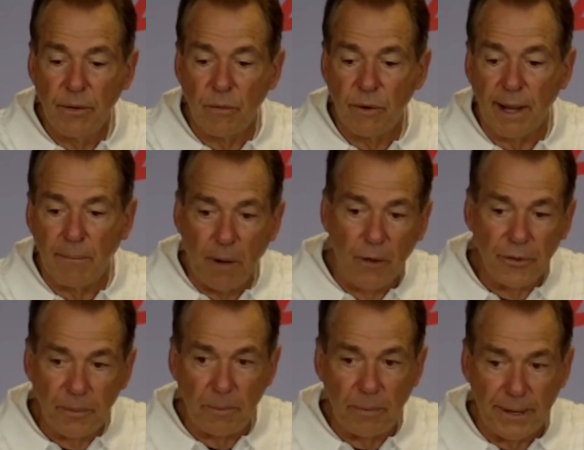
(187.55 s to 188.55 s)
We got
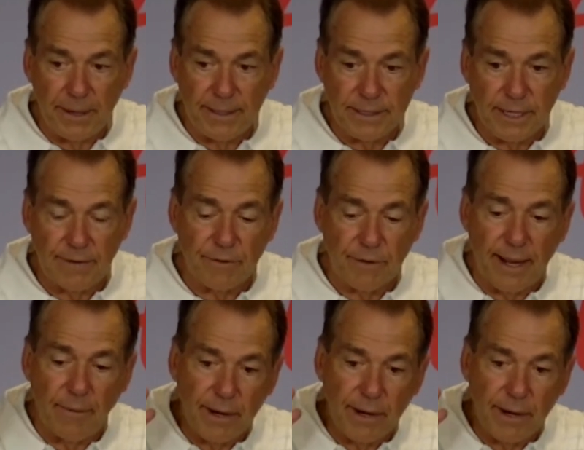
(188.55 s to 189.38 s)
multiple penalties after that.